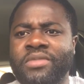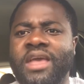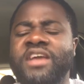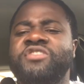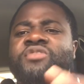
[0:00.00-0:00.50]

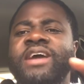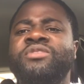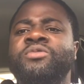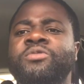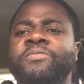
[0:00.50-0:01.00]
and
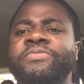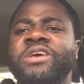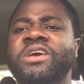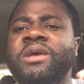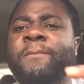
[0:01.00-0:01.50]
tried to
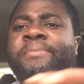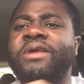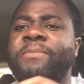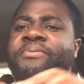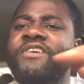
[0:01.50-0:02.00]
put
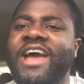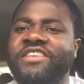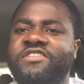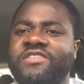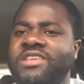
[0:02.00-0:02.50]
a
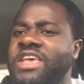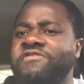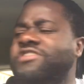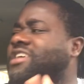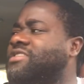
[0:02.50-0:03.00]
price,
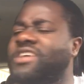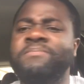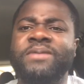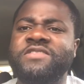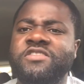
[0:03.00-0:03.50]
even
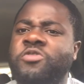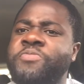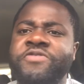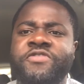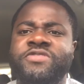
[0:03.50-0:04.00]
some places could
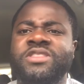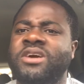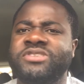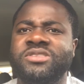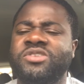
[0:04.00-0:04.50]
be
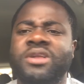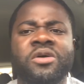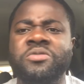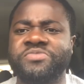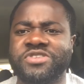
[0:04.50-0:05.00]
$15,000
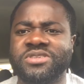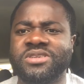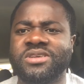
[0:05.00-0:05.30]
homes,